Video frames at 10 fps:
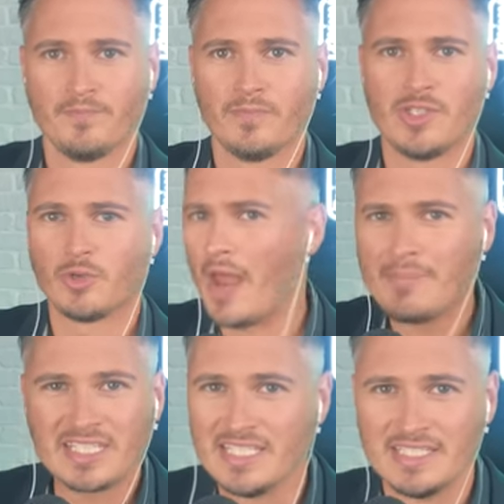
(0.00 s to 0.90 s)
It's a
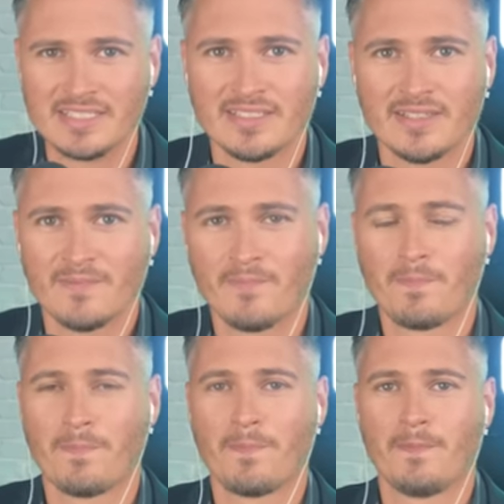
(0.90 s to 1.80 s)
rapskis.
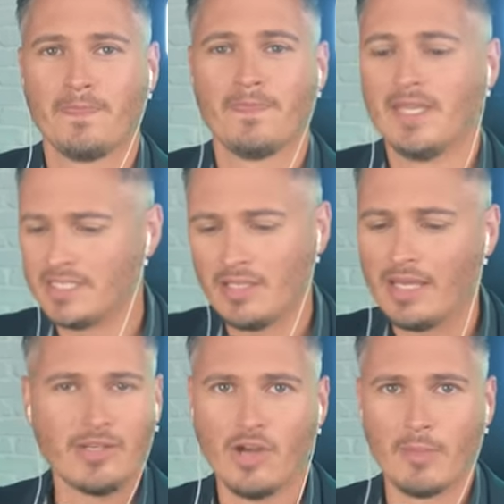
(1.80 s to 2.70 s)
He's still
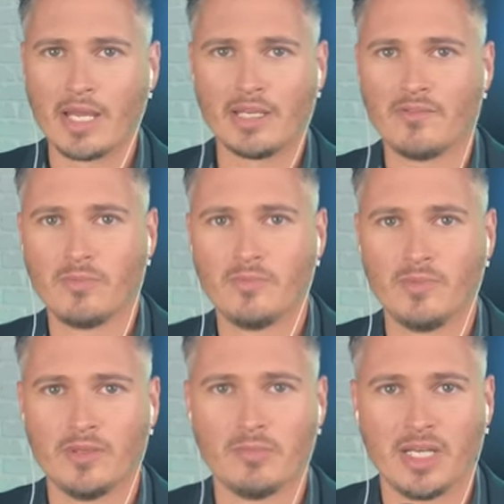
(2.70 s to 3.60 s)
like, no, I'm not going to give
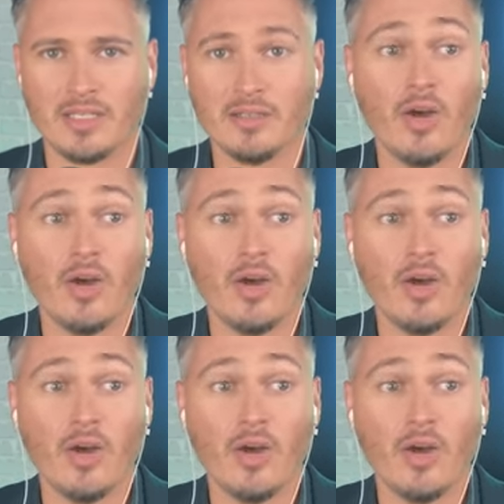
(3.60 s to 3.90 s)
the money.